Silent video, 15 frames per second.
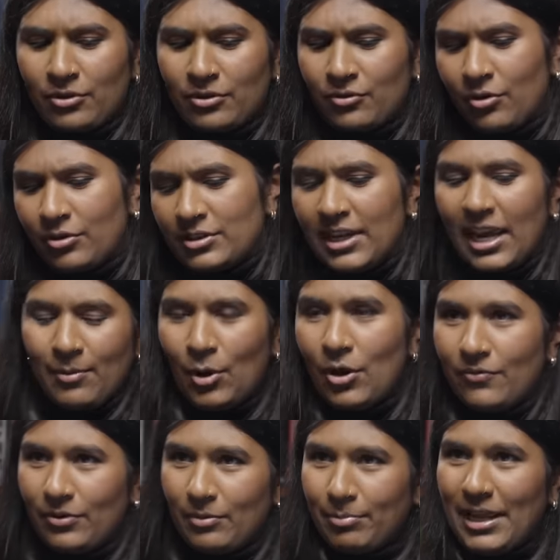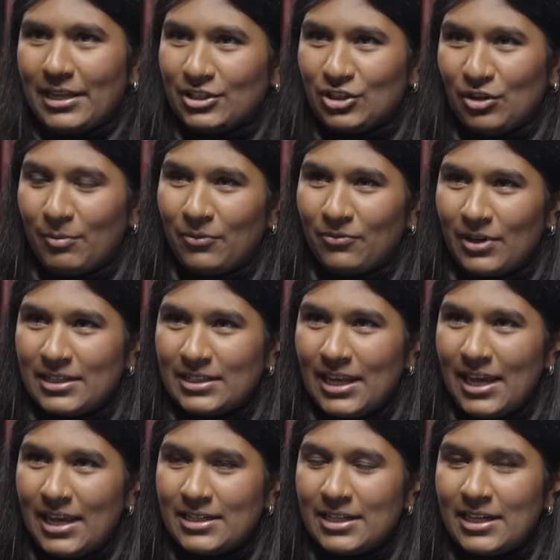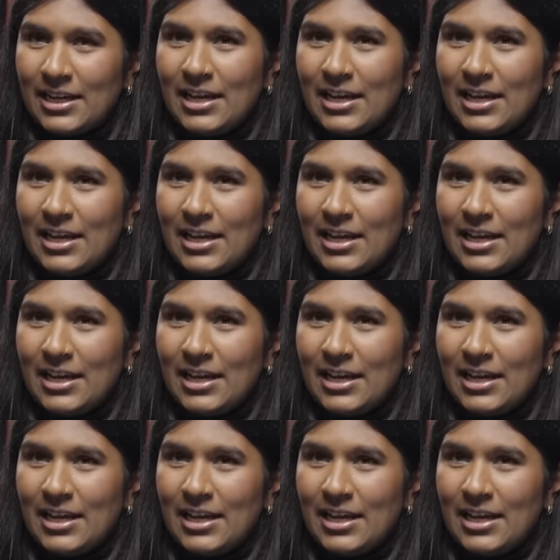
cross came over and bandaged up my friend's head.